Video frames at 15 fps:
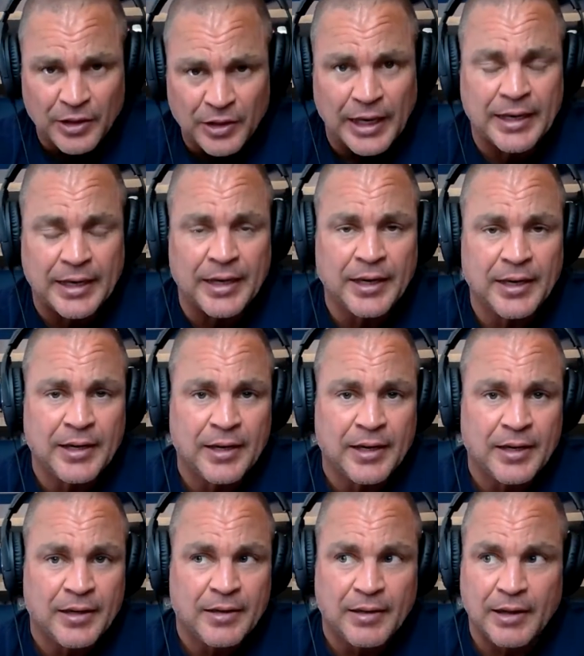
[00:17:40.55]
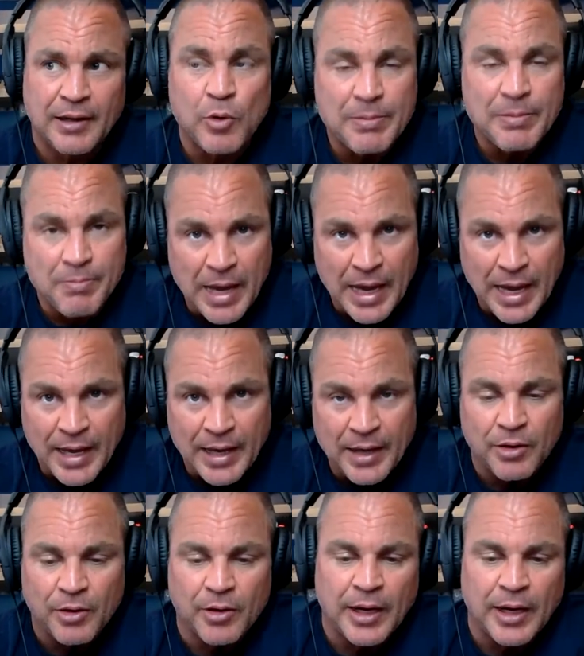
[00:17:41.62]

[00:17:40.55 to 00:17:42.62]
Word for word: like we matter.